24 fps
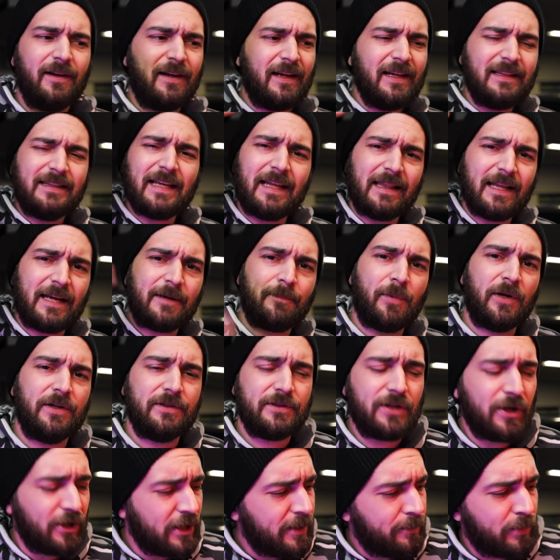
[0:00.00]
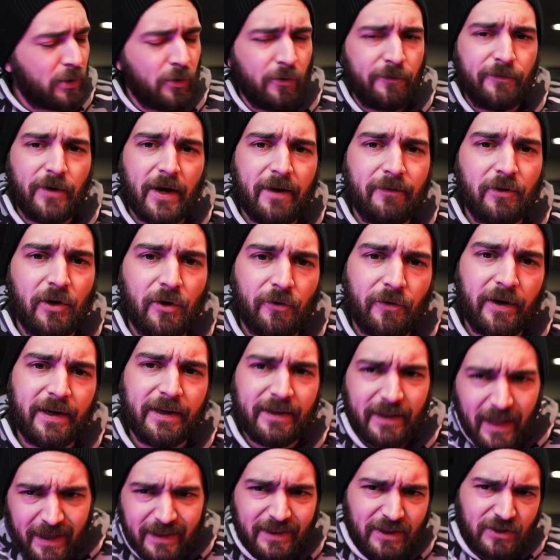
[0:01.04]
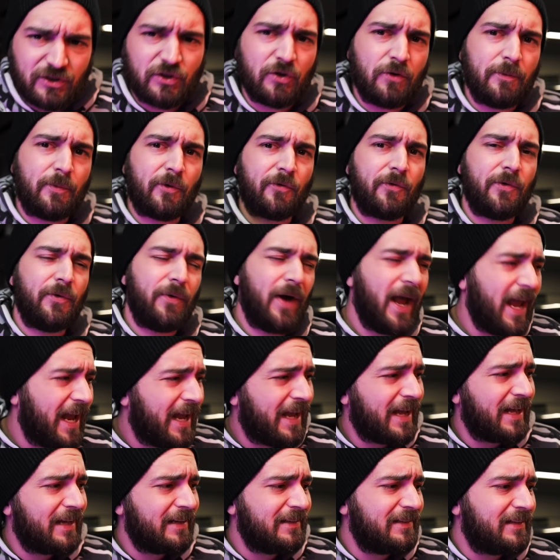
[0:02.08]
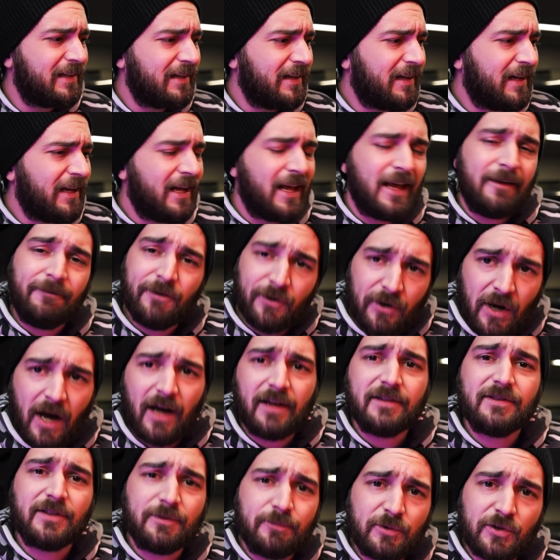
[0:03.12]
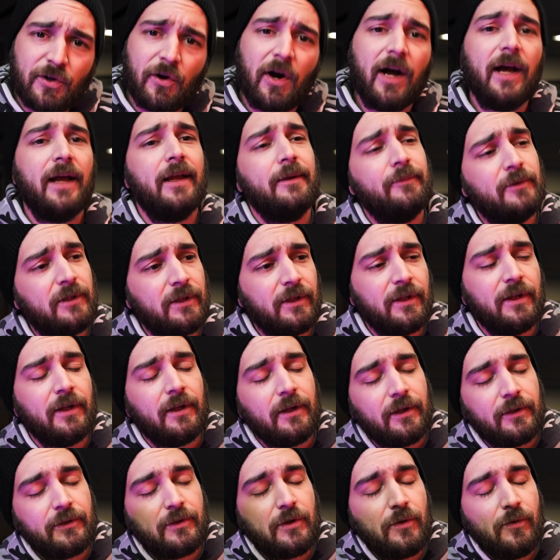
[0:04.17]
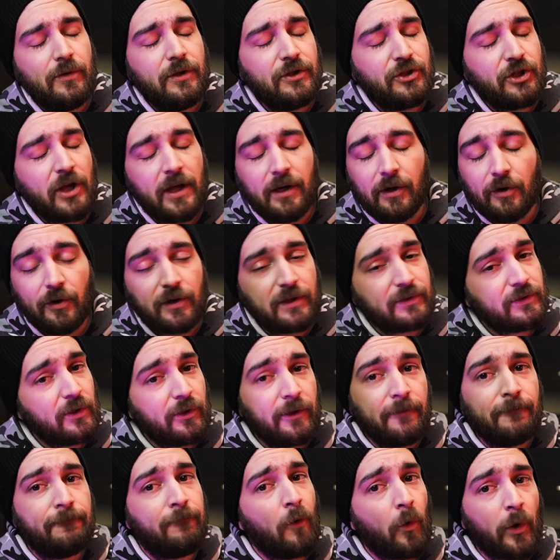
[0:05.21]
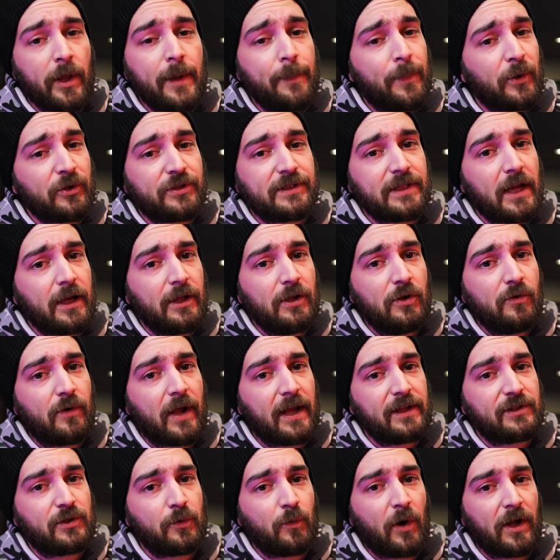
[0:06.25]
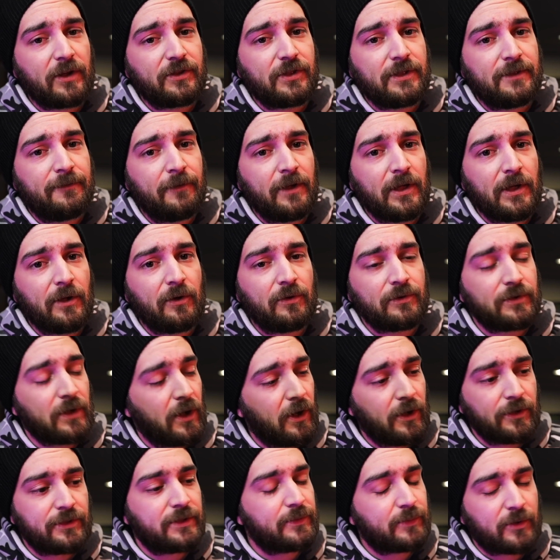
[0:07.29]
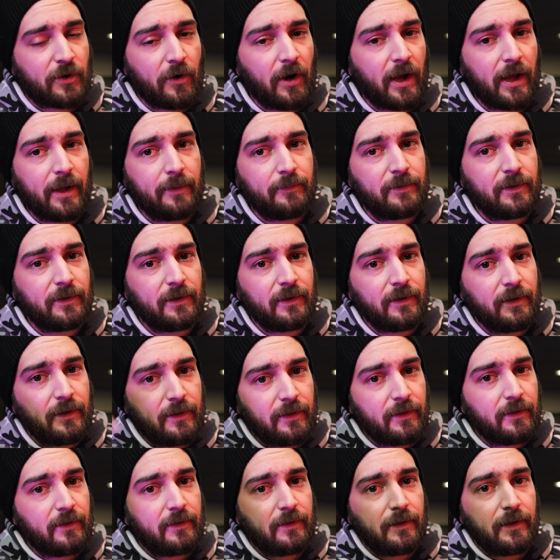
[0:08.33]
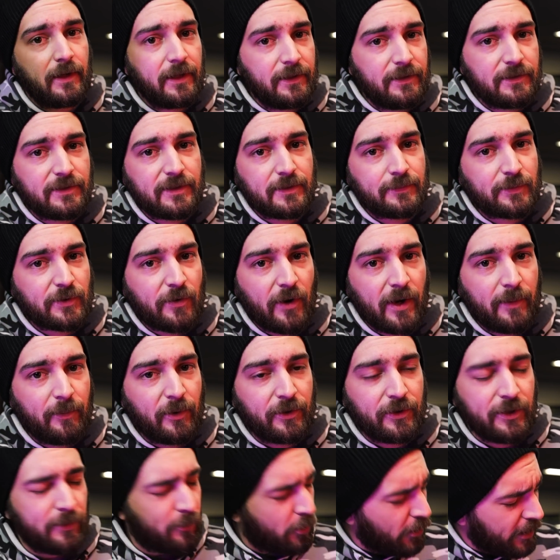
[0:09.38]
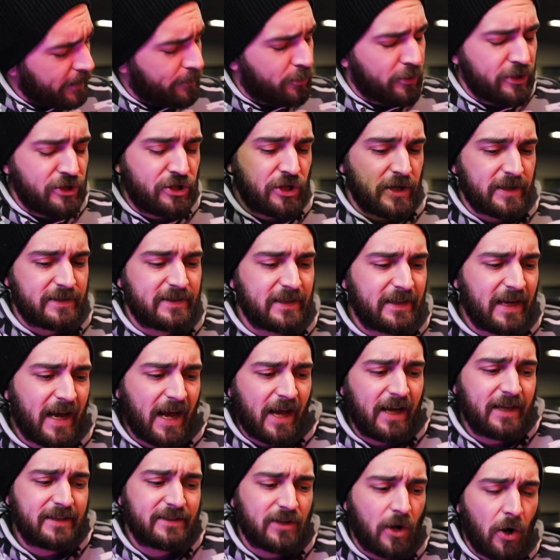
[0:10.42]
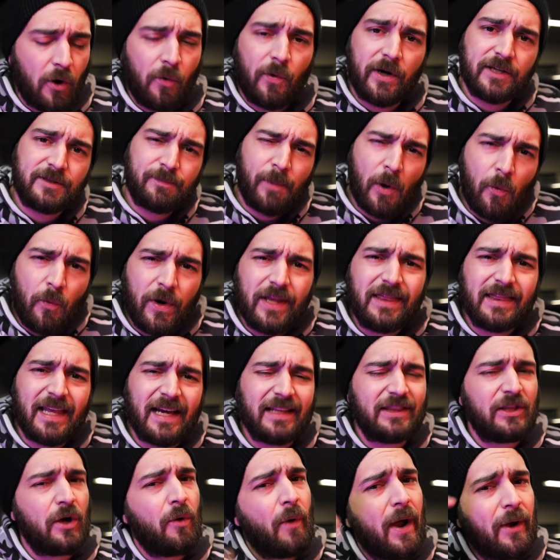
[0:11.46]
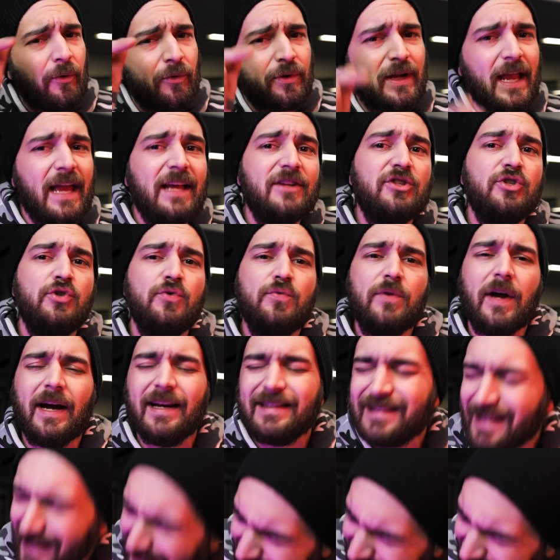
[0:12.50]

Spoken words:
Hit that like button, turn it blue if you haven't already, like the Subaru. And if you're not subscribed to the channel, because only 40% of you guys who watch these videos are subscribed, hit the subscribe button. Your boy appreciates it as always. But with that though, I will catch you guys